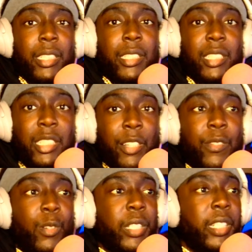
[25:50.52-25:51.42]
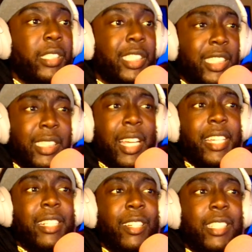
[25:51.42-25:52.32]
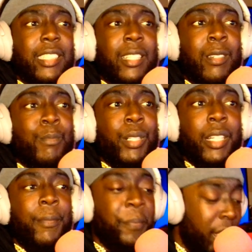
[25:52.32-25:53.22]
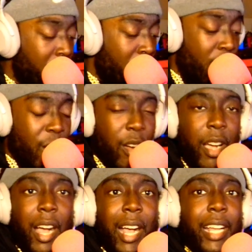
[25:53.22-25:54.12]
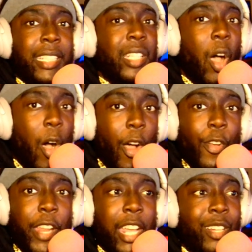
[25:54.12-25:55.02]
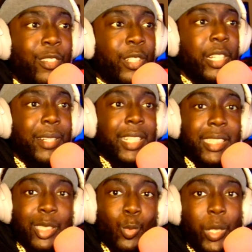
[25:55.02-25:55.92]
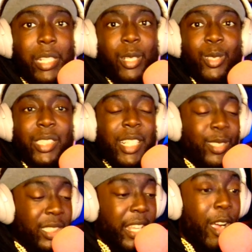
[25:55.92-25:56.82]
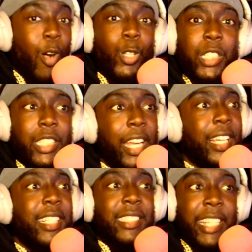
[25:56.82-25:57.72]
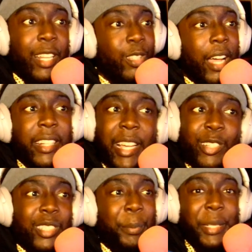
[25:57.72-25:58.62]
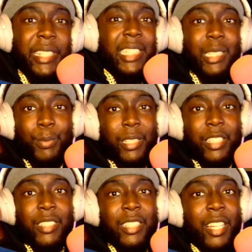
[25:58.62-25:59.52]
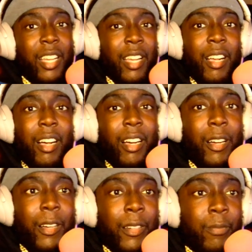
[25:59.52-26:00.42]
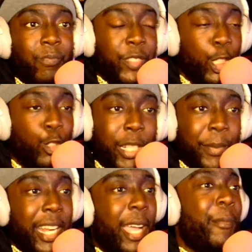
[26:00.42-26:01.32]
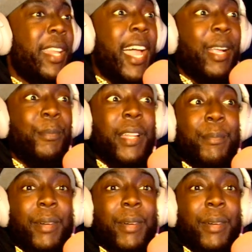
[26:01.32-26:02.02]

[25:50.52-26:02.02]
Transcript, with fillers: stuff on here, Chisaki and all that stuff, but it's all native on here because it's Windows. And I was like, oh shit, I could download. I downloaded the PS Plus uh streaming app. Now I can play my